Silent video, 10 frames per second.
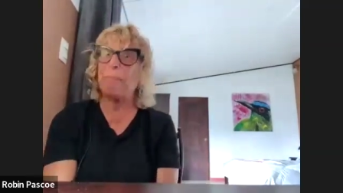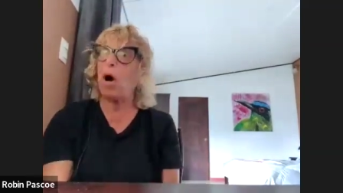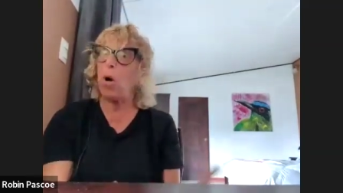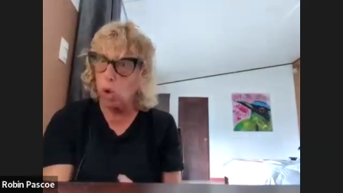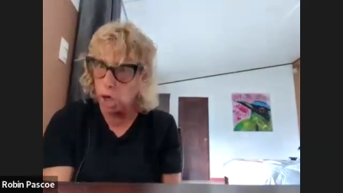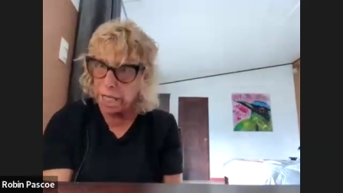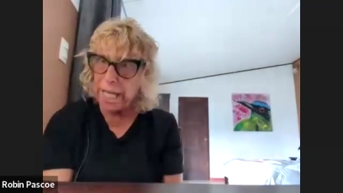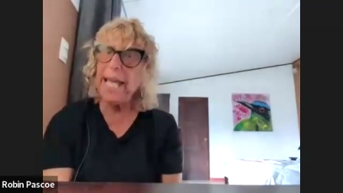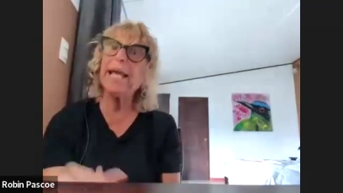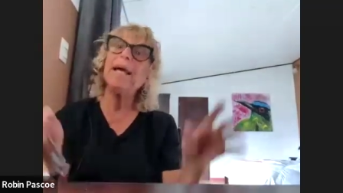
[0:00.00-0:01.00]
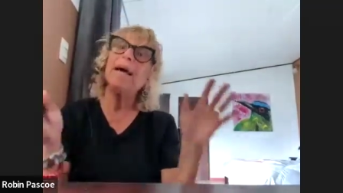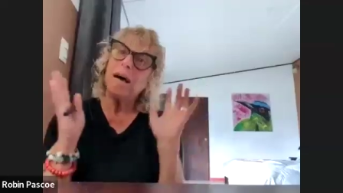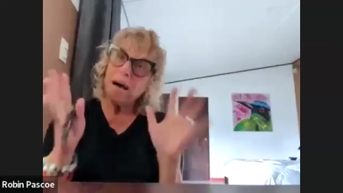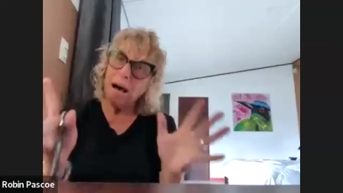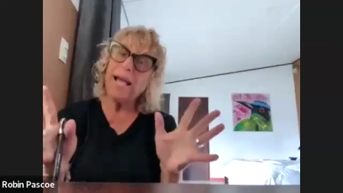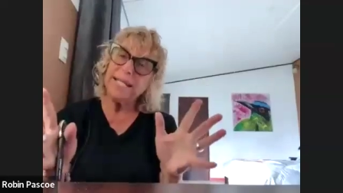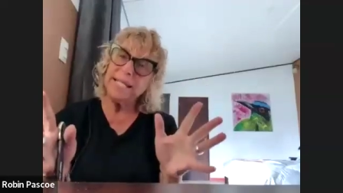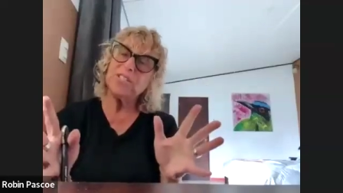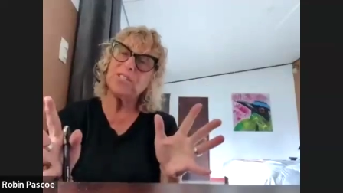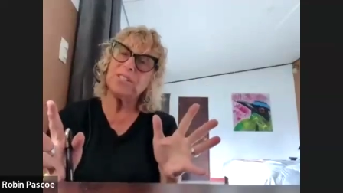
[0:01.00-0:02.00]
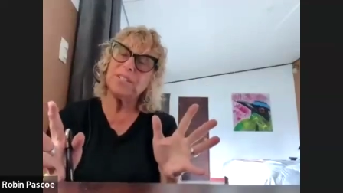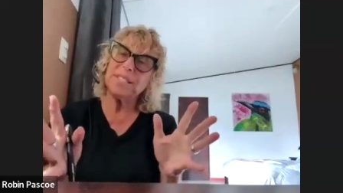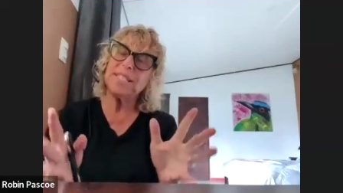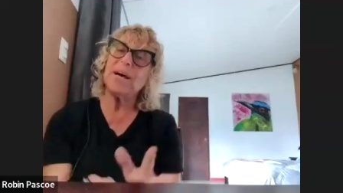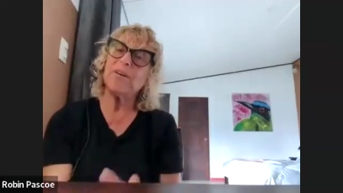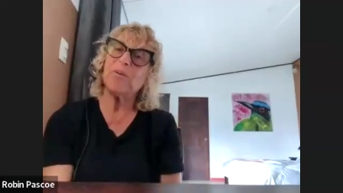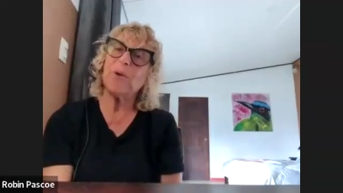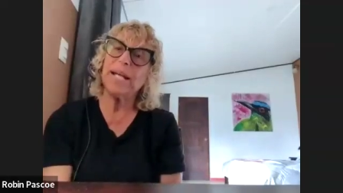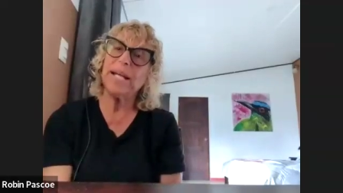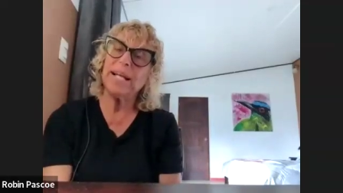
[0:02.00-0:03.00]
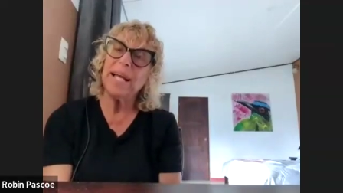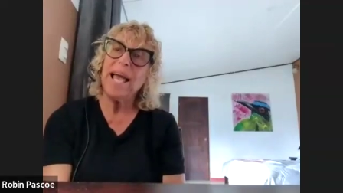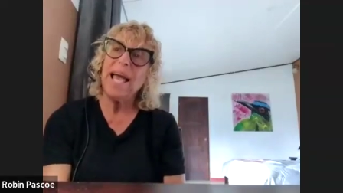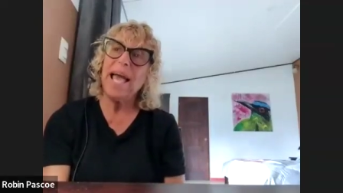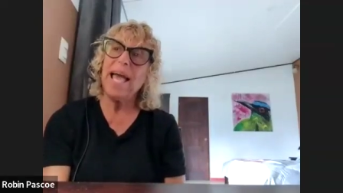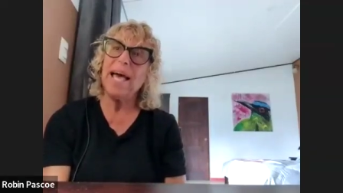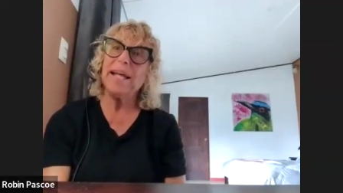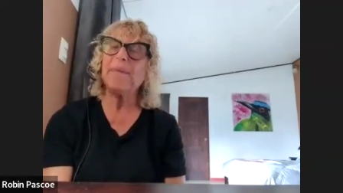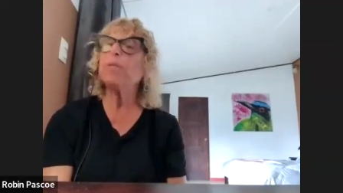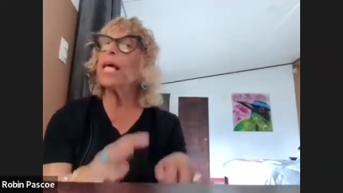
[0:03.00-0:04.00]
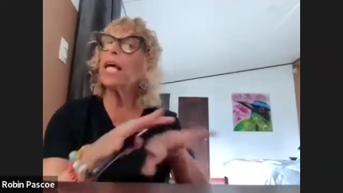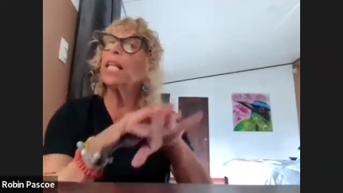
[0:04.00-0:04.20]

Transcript: I'm not working. I need to sit down and write it. And it was like a